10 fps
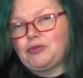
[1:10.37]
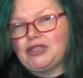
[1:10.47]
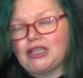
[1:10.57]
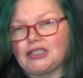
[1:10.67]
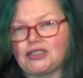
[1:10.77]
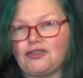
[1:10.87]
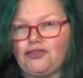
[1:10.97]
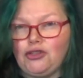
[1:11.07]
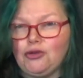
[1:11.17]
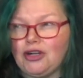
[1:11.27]
because
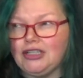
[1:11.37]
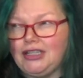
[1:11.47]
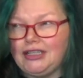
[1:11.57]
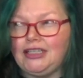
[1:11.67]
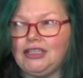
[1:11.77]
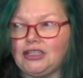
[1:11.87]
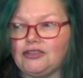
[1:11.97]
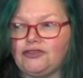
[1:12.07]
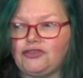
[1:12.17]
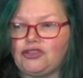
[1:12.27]
if you are lucky
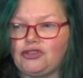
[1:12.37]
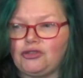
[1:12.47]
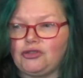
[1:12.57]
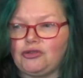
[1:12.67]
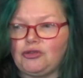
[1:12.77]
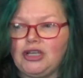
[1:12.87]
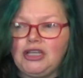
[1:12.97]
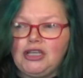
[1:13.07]
enough to